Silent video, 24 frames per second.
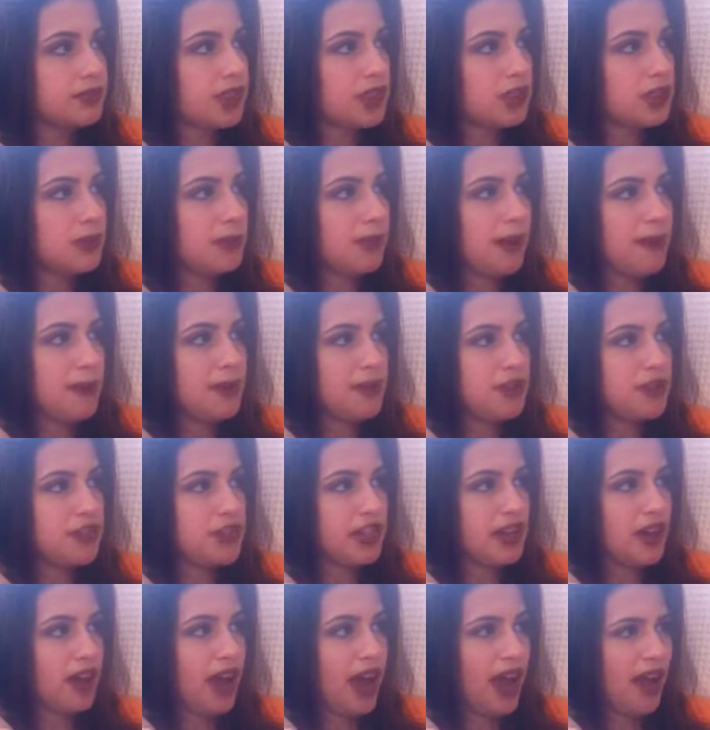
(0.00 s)
Do babies
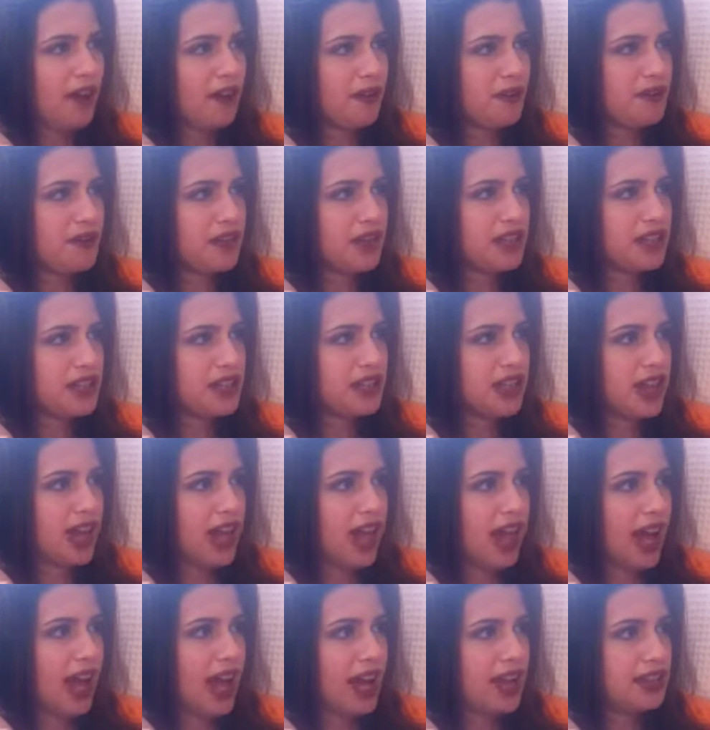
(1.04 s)
share outfits
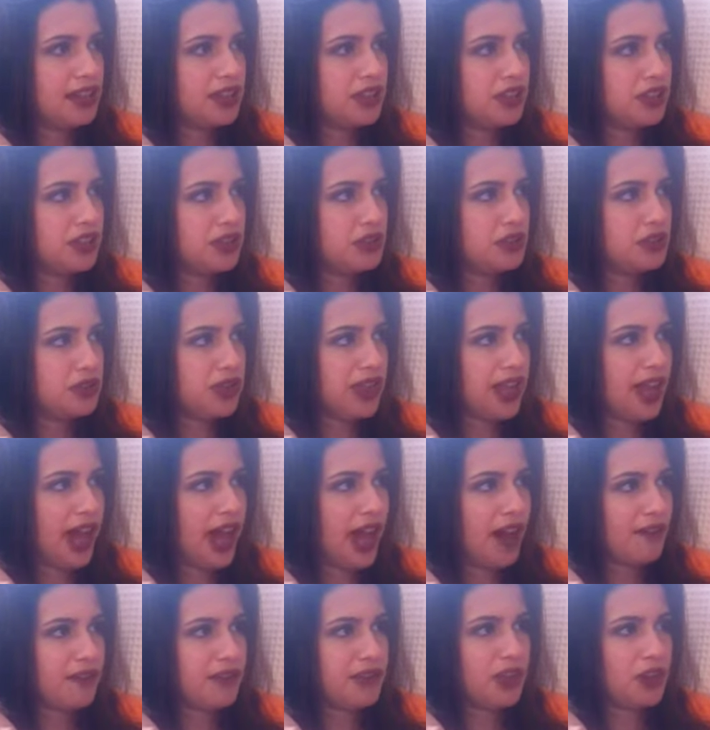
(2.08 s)
and do they
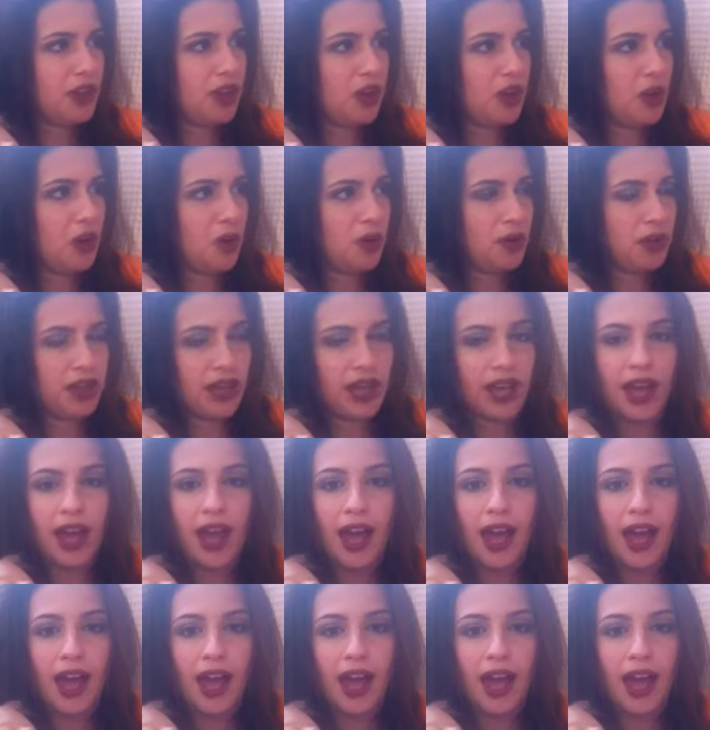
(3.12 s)
have their own?